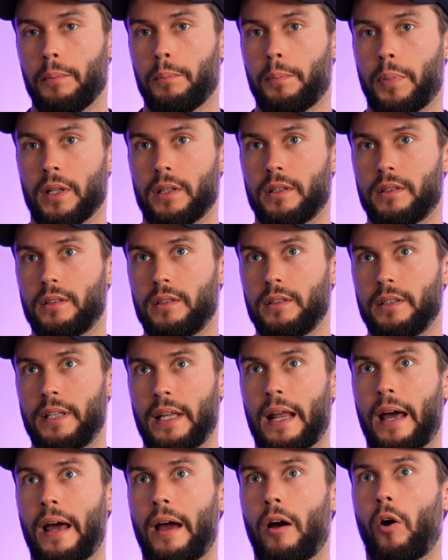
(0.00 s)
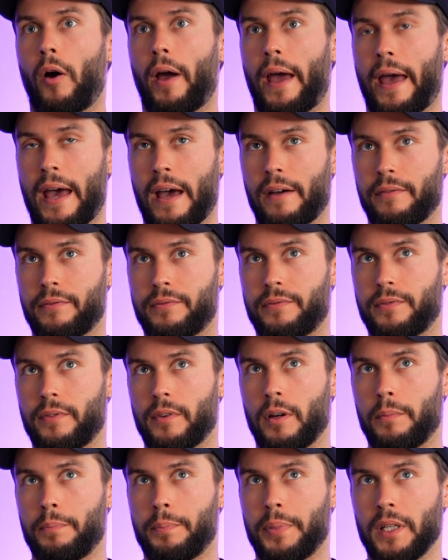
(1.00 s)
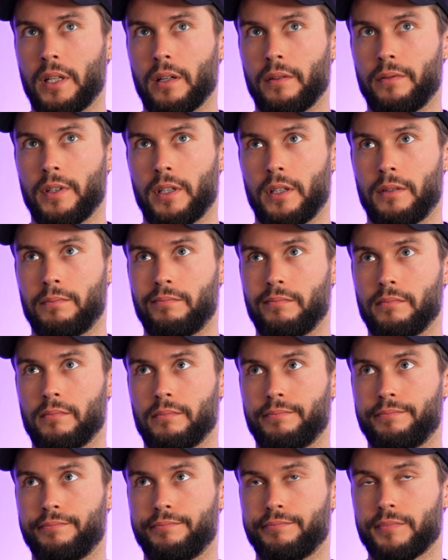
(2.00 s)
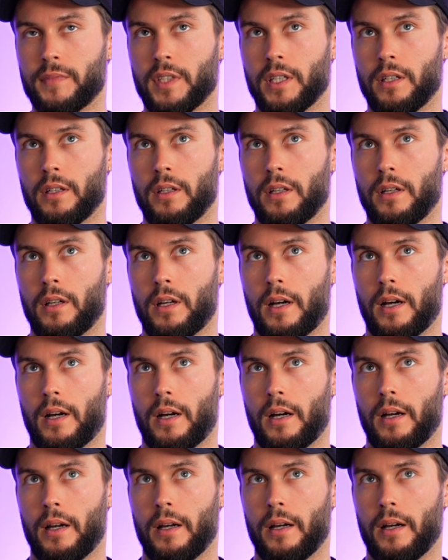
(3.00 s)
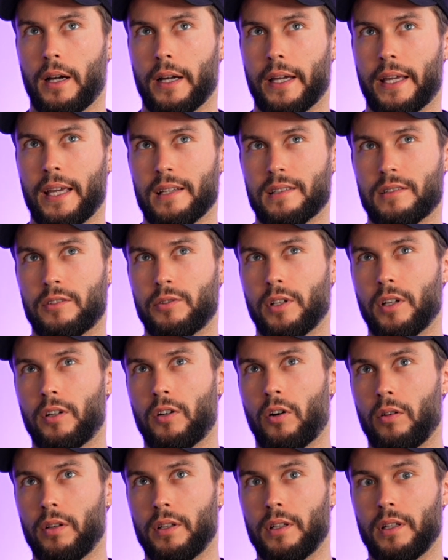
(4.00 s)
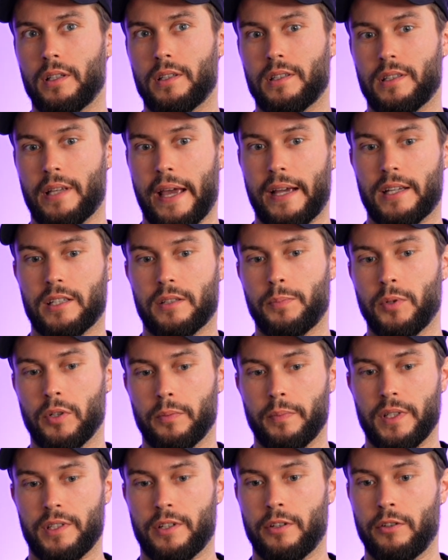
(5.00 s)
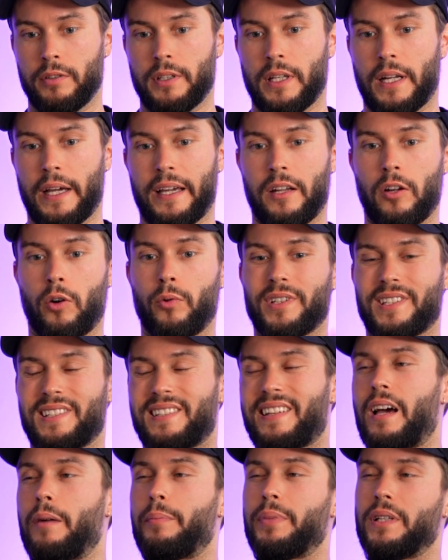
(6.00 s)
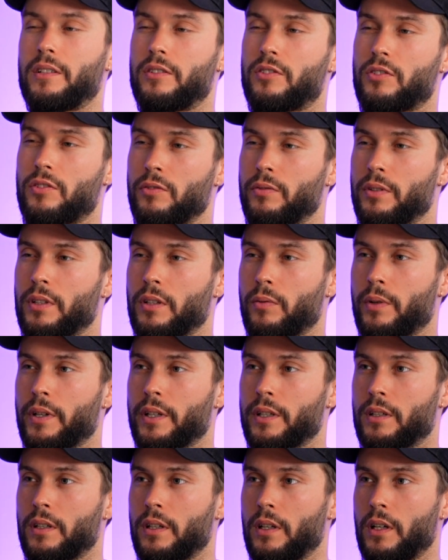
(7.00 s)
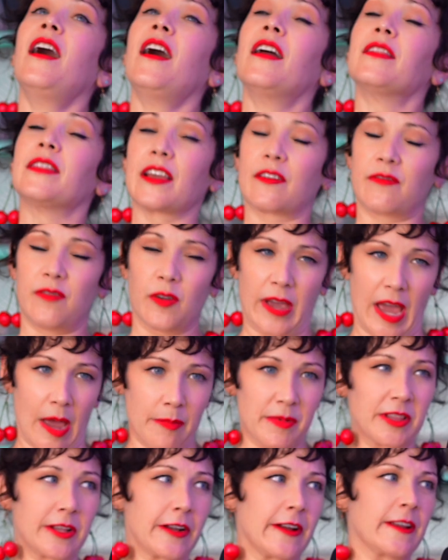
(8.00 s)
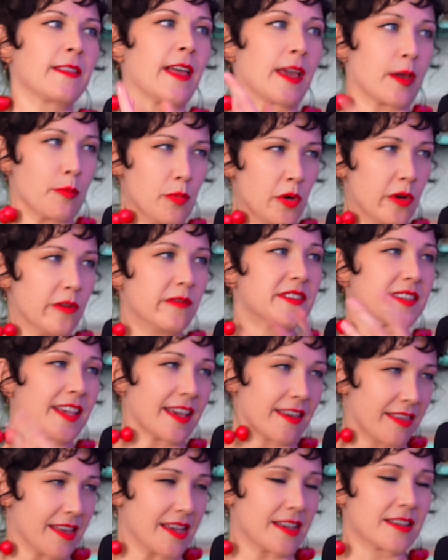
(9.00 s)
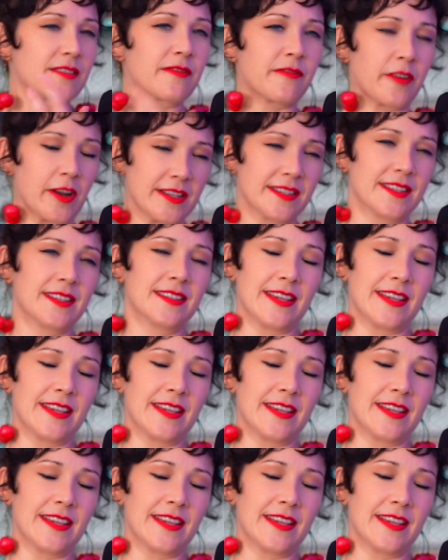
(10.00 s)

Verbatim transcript: but then i'll have a bit of um i guess you could call it a textbook material that i can always tap into in a way like vocabulary, vocabulary like moves like things phrases